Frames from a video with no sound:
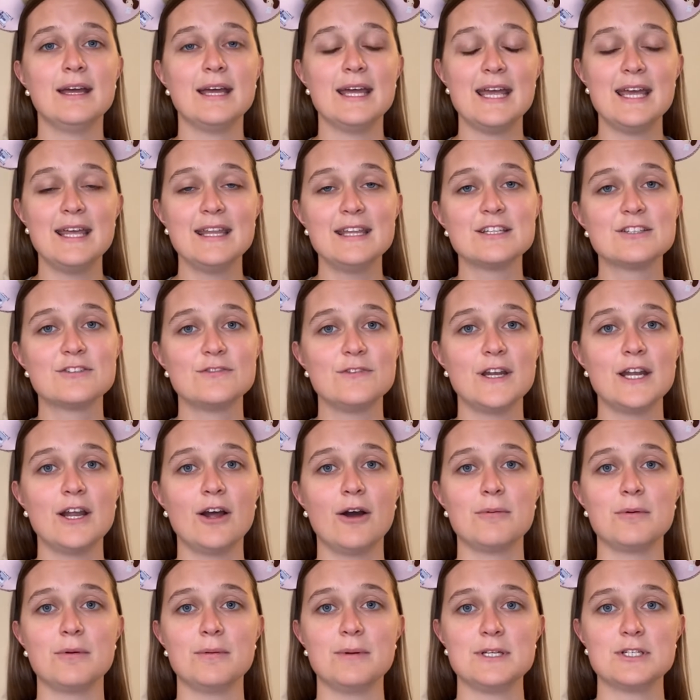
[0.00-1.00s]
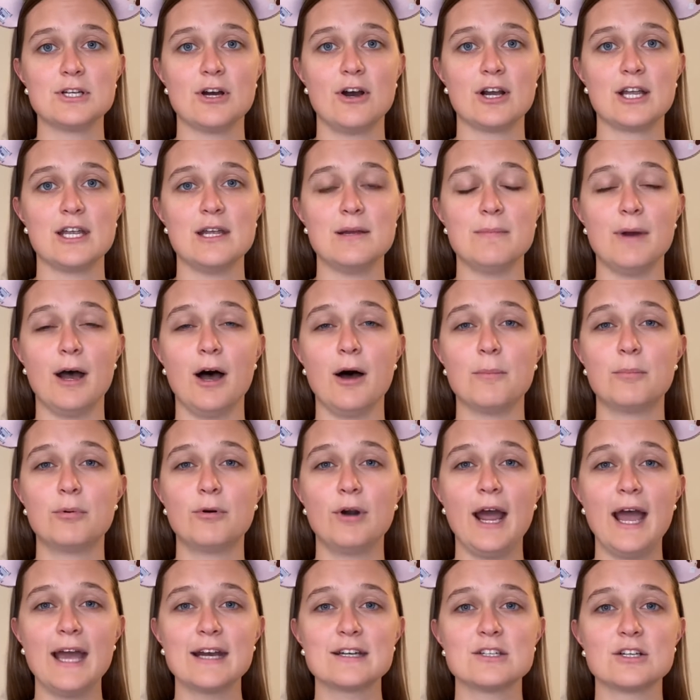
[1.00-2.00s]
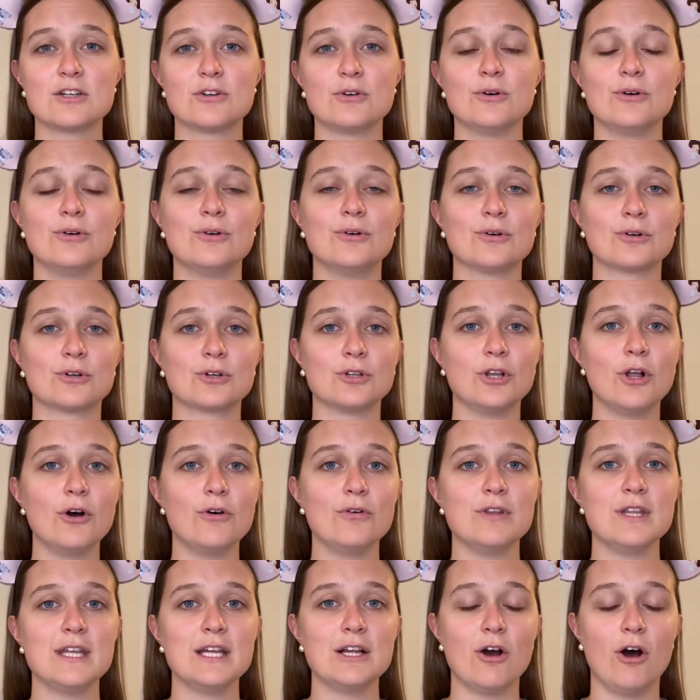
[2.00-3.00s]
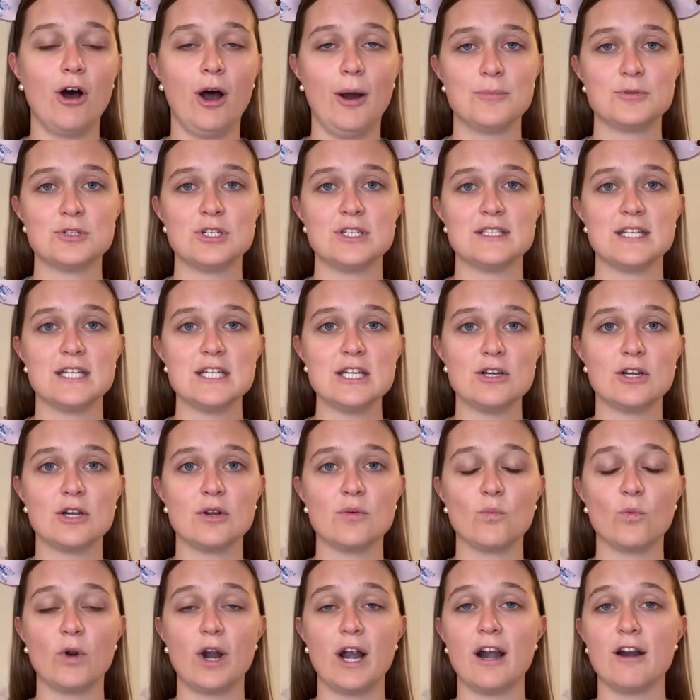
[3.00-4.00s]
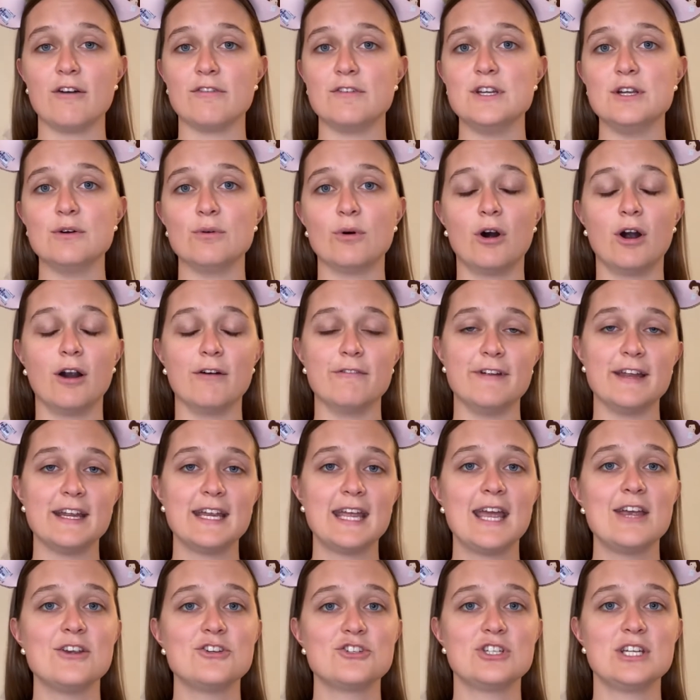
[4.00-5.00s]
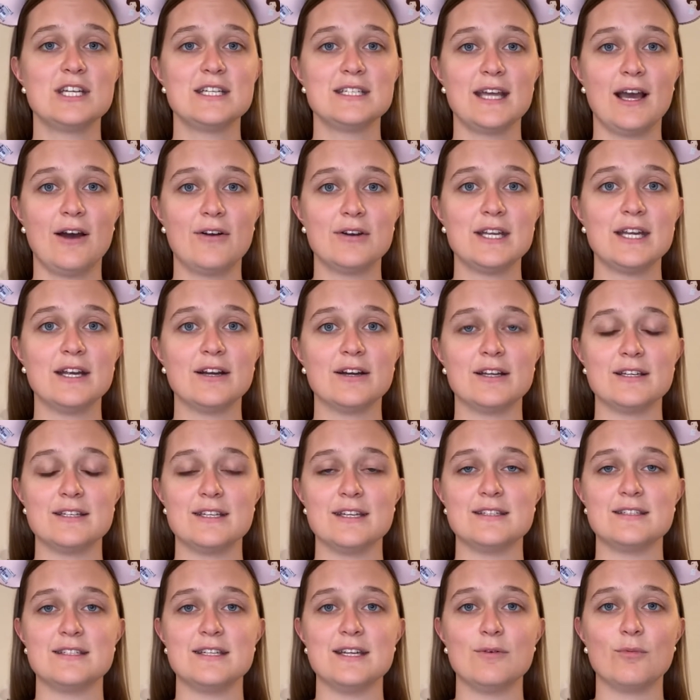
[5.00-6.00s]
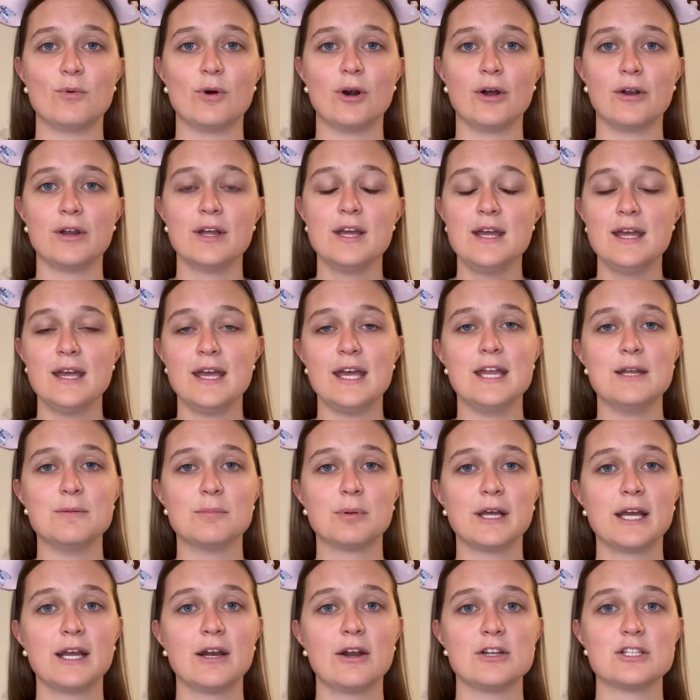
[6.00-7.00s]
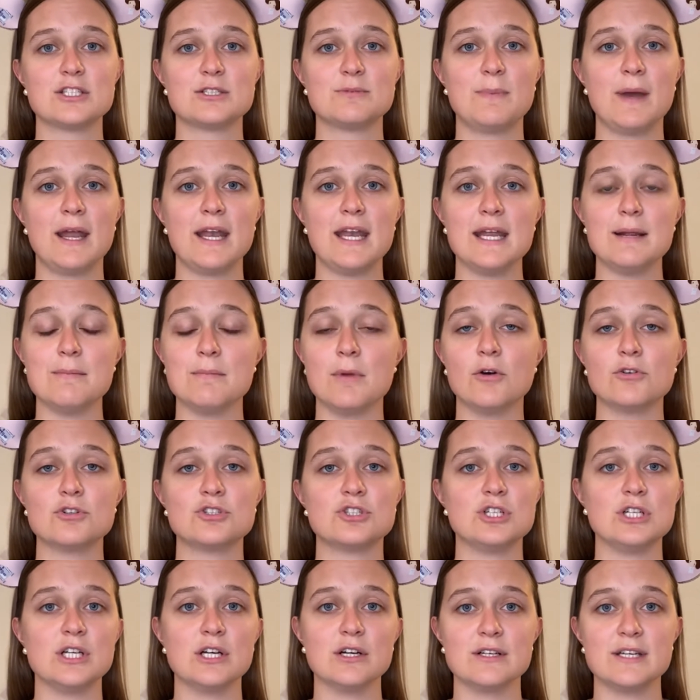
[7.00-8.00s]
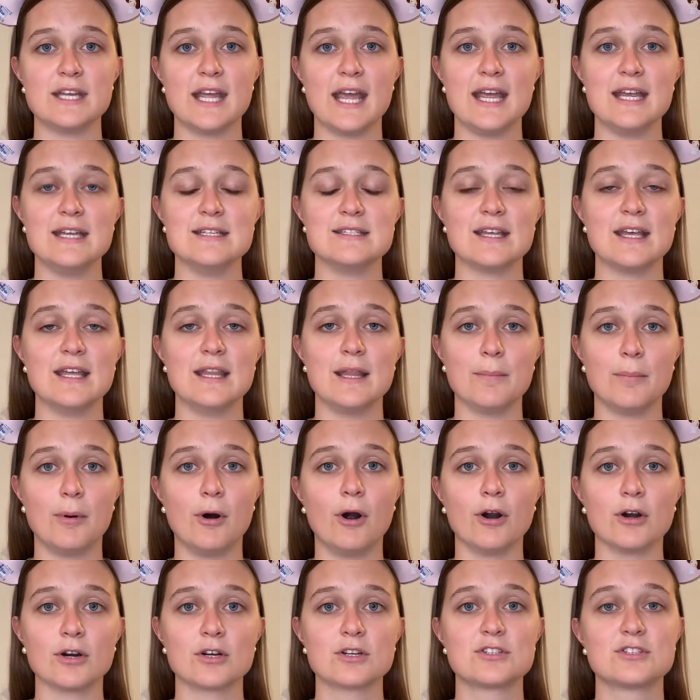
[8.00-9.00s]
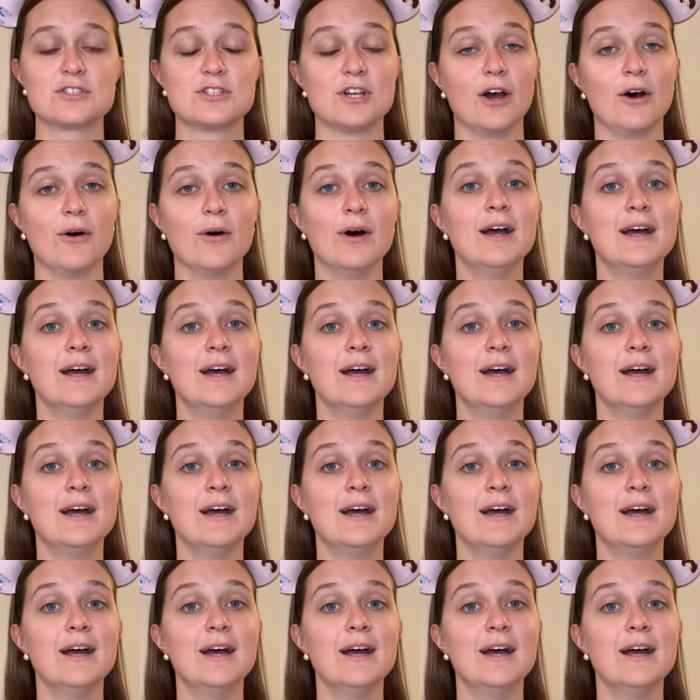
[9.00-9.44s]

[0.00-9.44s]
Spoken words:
In this video, I'm going to be talking about practical clothing options that you can wear if you are vacationing down here to Disney World and plan on spending most of your days in the parks. So